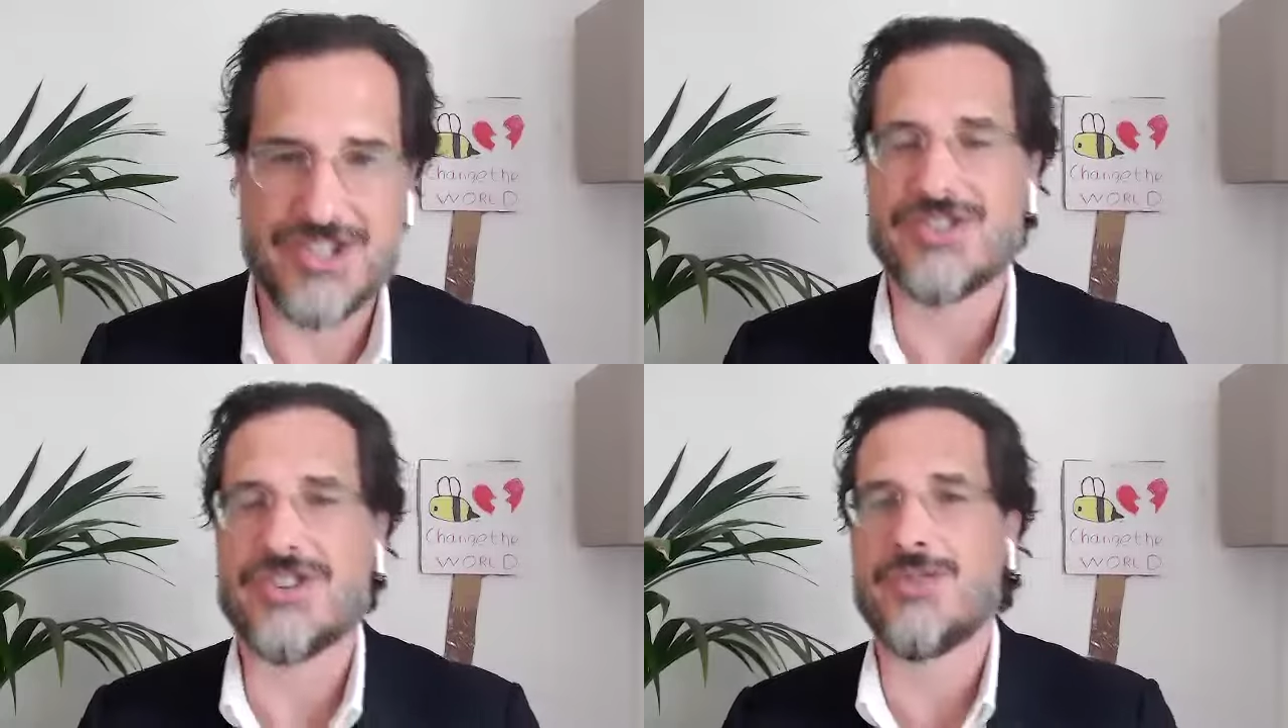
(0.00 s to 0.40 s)

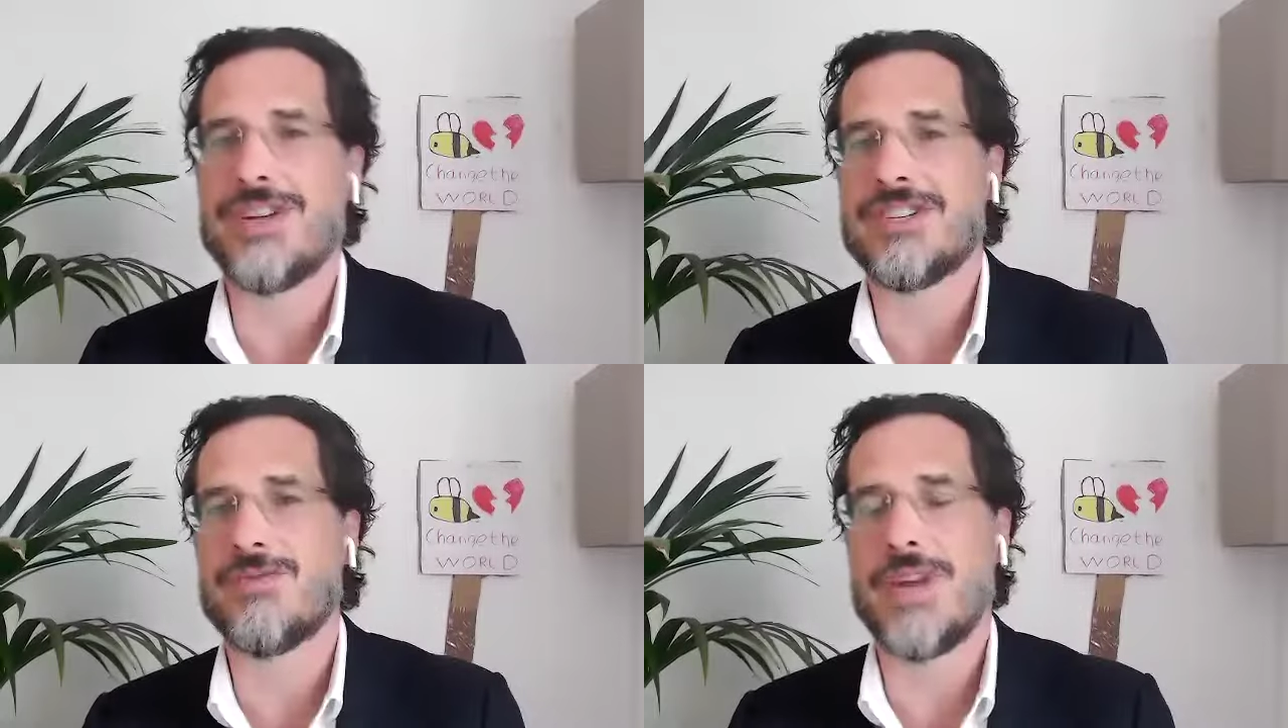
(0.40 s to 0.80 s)
There's no
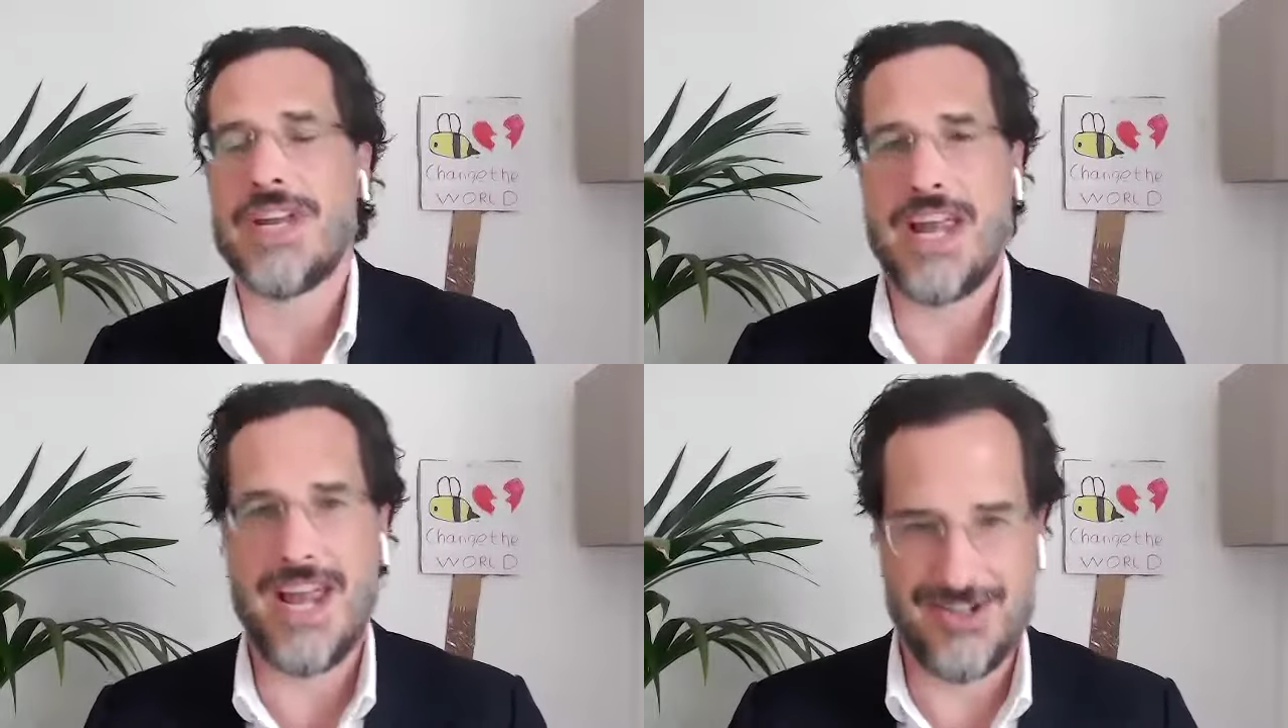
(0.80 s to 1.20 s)
reason we
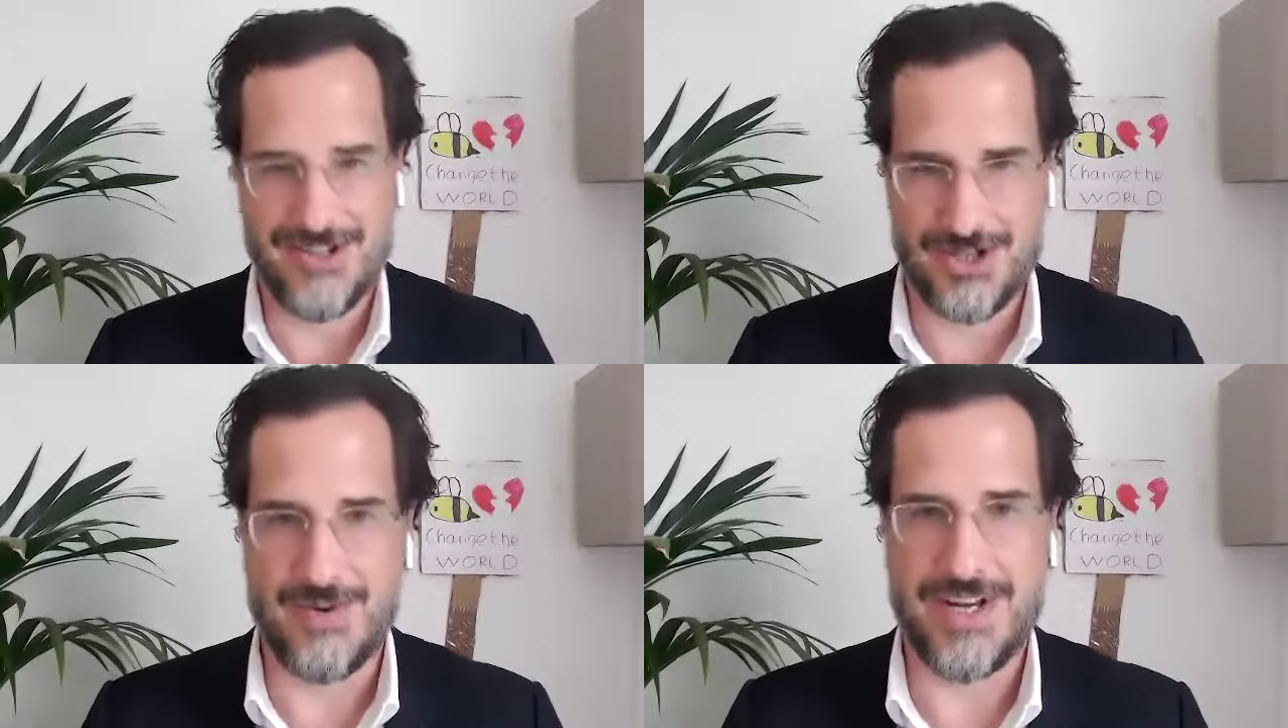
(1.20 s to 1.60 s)
can't
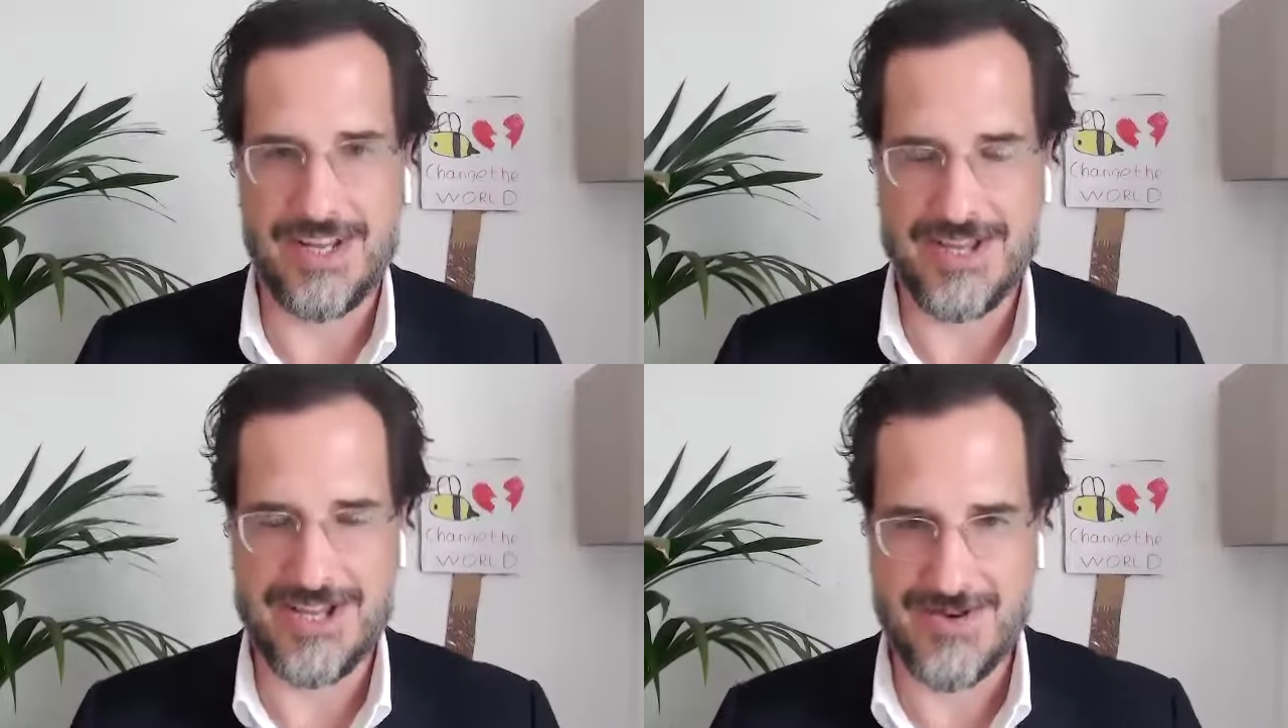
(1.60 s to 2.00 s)
do it
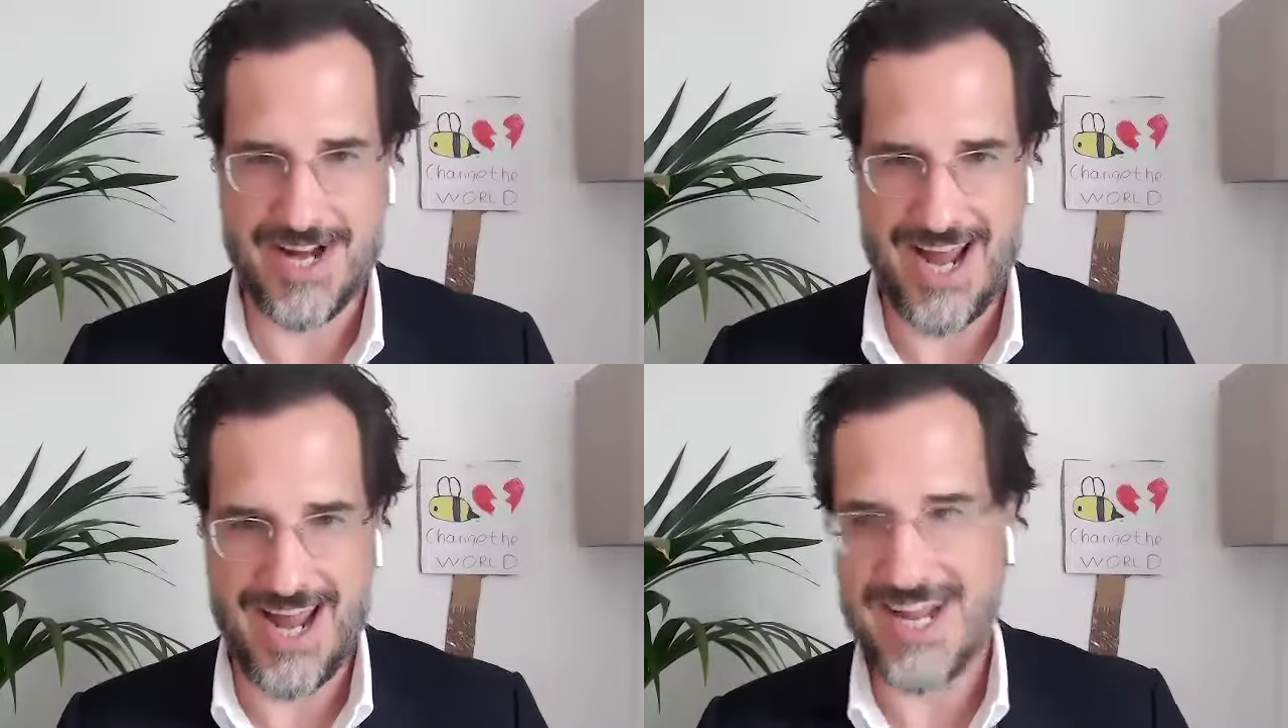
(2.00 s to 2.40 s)
in the
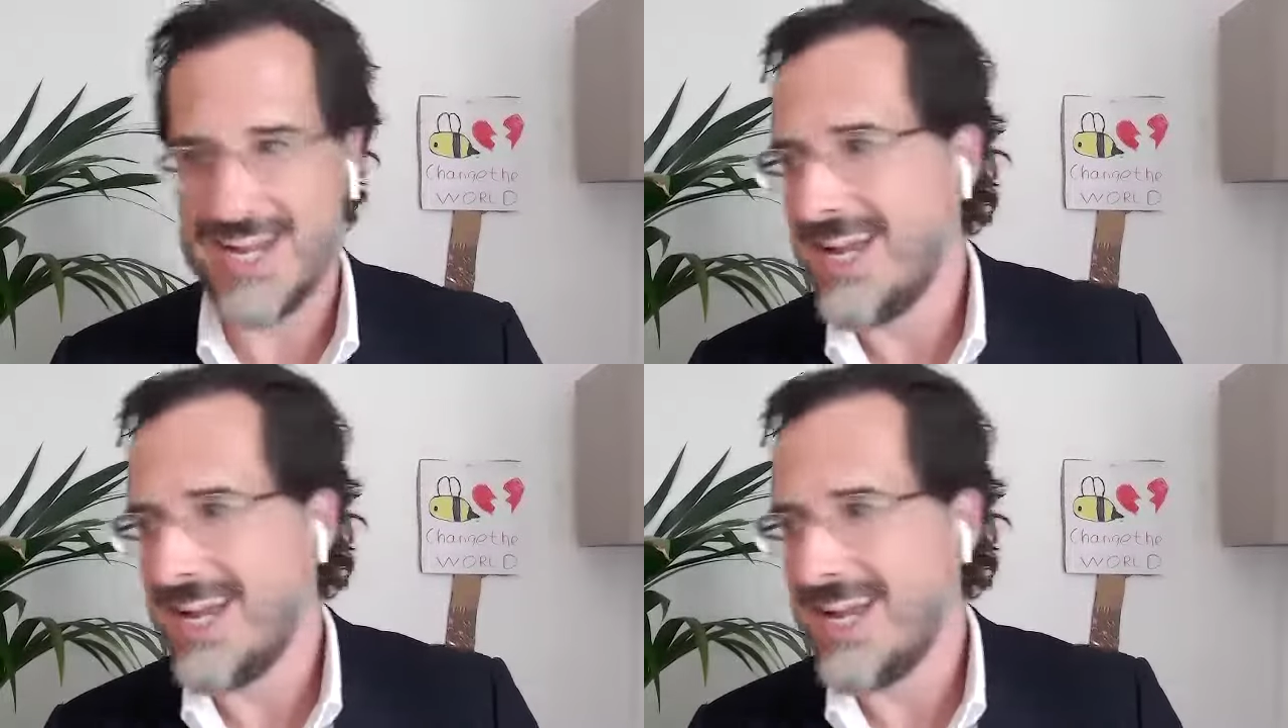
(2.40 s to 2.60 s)
UK